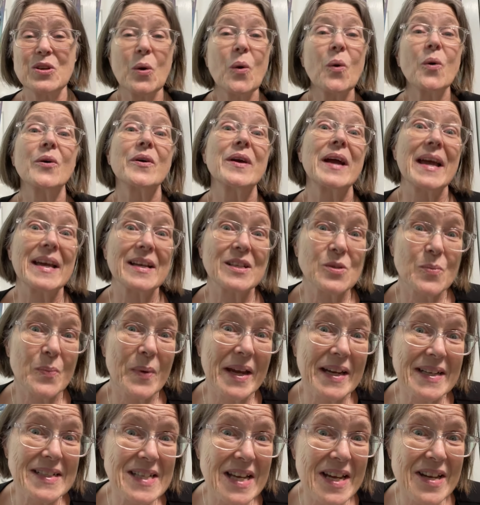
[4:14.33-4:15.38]
your
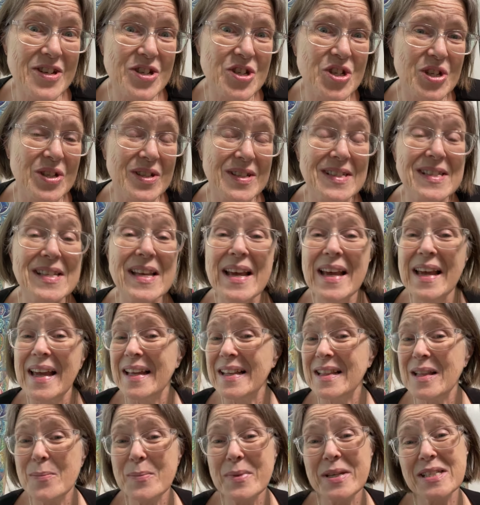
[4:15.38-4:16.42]
expectations.
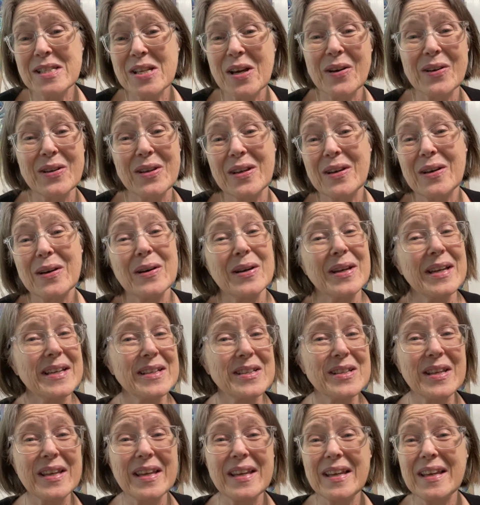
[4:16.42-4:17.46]
And let me tell you,
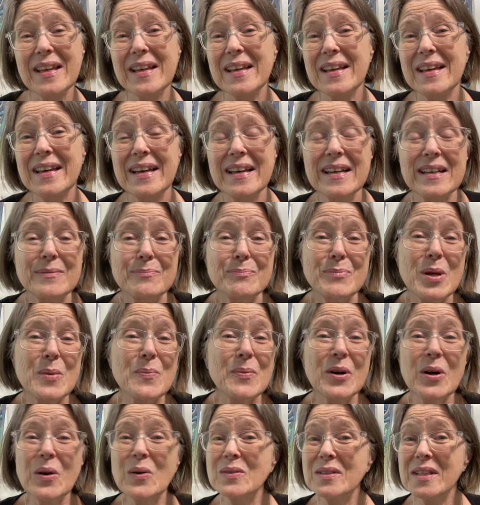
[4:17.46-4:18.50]

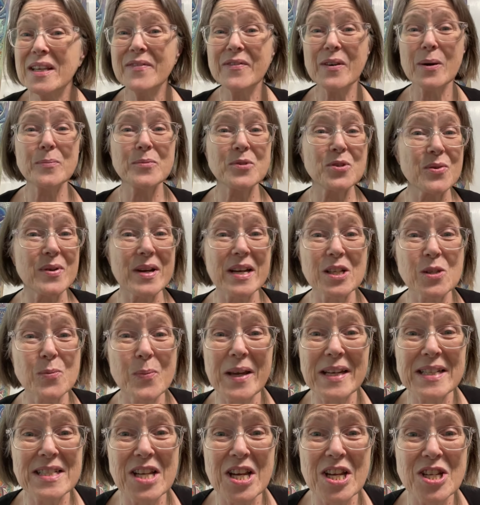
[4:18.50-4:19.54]
people don't live up to your
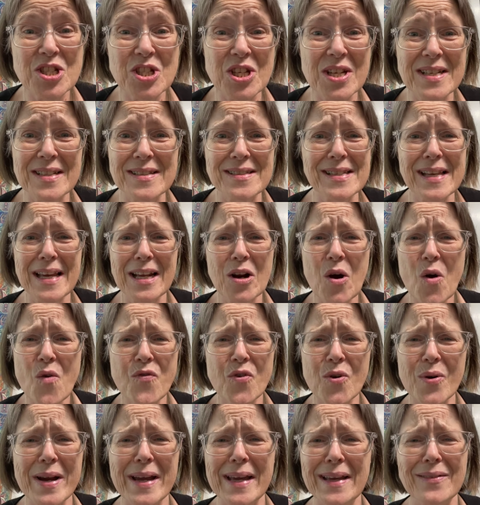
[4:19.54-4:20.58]
expectations. Get
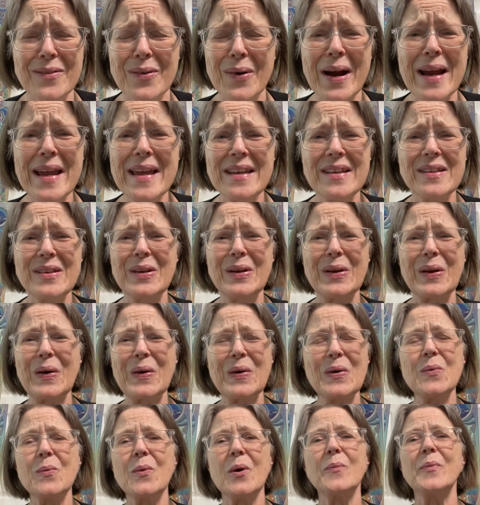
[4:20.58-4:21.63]
over it, right? You
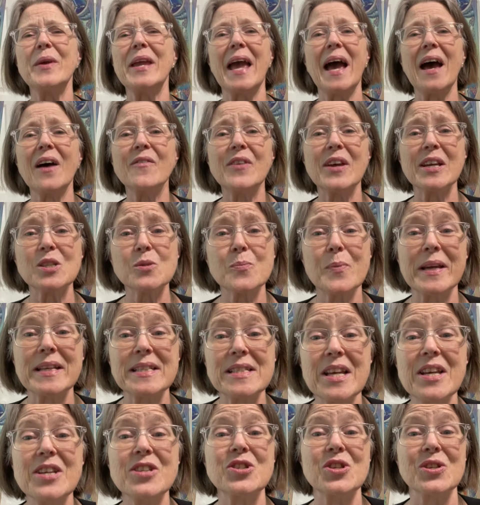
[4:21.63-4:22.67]
know, when we have
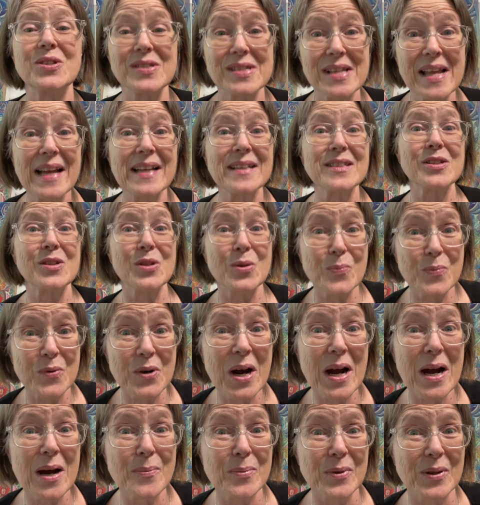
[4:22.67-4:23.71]
expectations, that's the
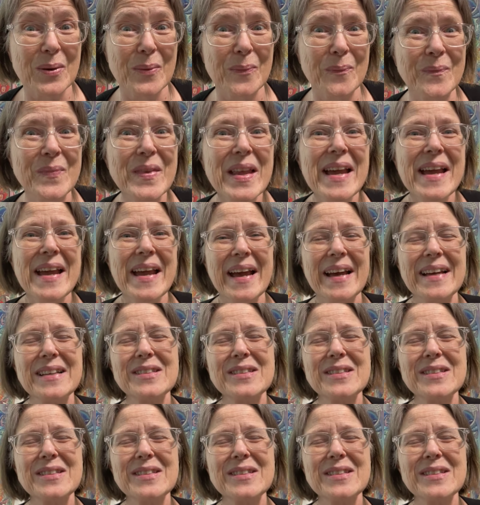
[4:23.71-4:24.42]
problem.